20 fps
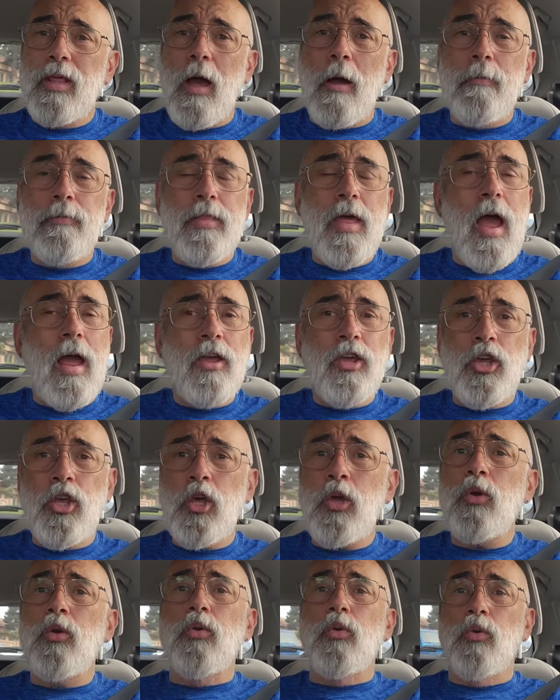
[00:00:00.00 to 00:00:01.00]
A
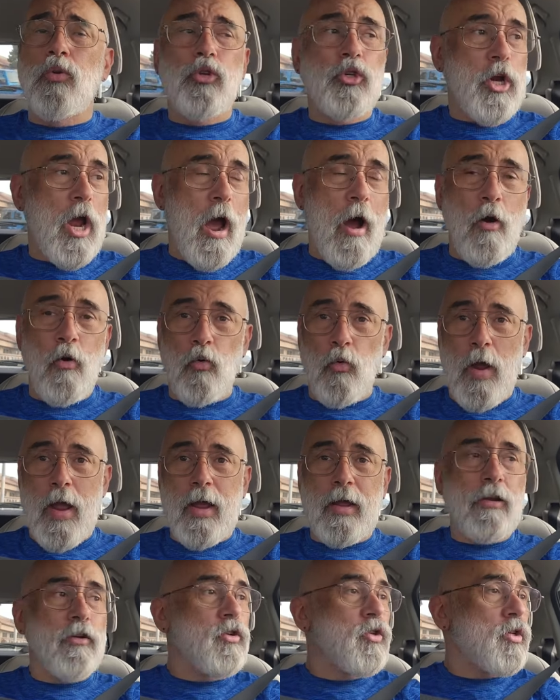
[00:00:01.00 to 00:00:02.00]
huge
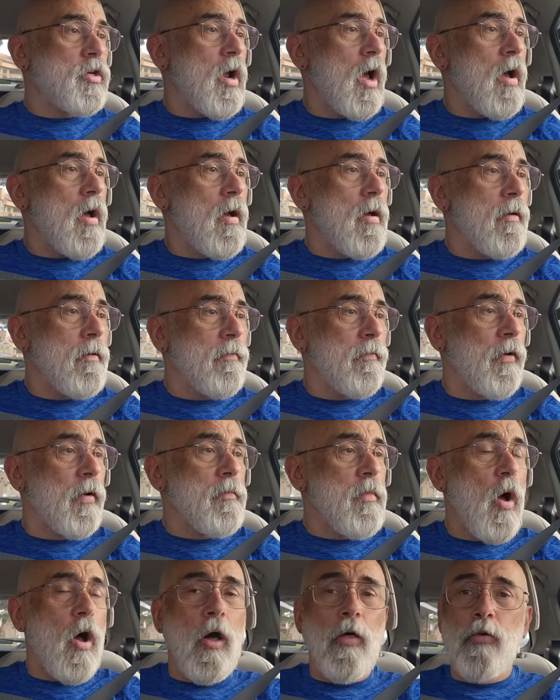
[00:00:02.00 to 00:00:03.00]
outrage
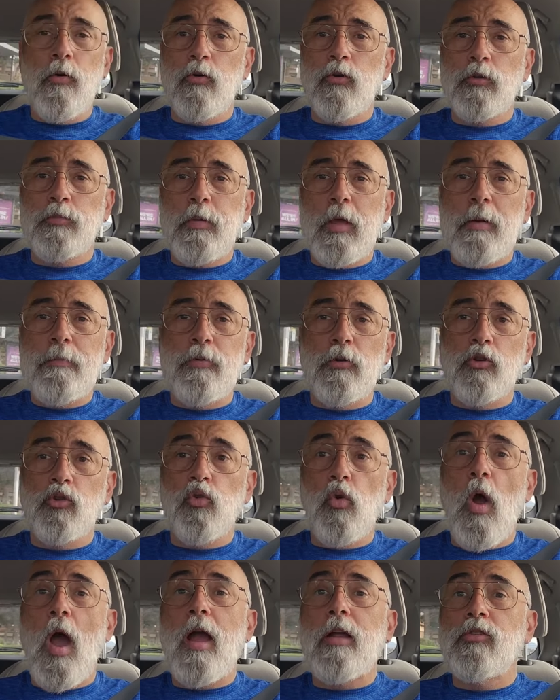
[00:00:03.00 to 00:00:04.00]
from all those people
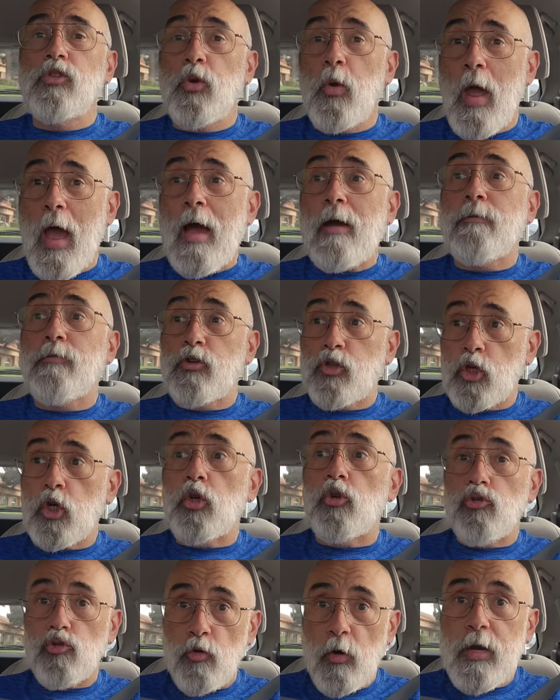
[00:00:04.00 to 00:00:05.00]
trying to have
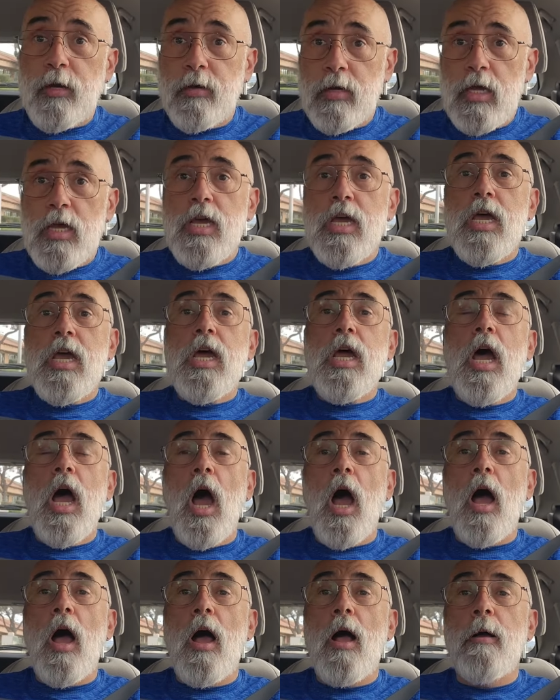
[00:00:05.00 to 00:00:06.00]
children
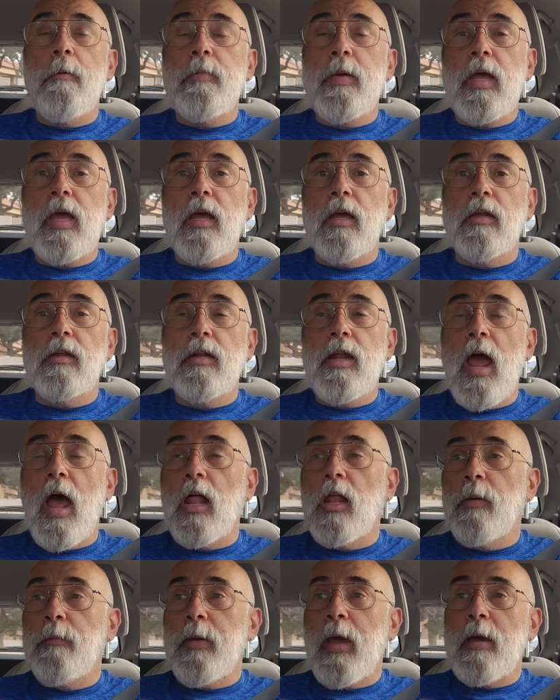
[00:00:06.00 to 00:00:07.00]
in
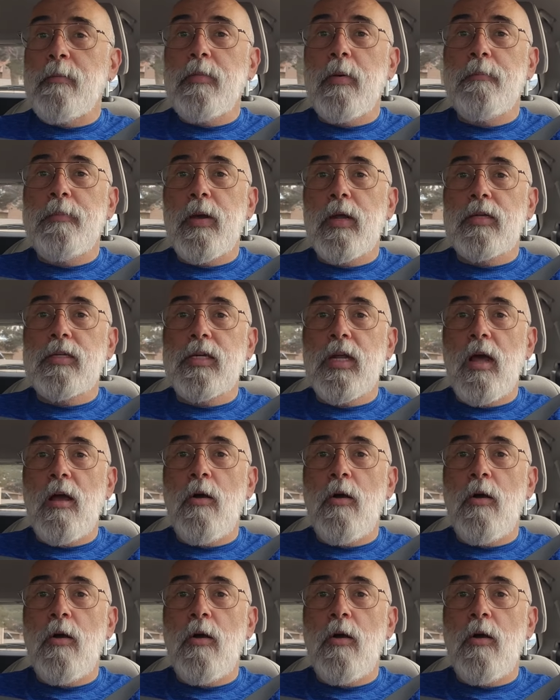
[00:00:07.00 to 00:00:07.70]
Alabama,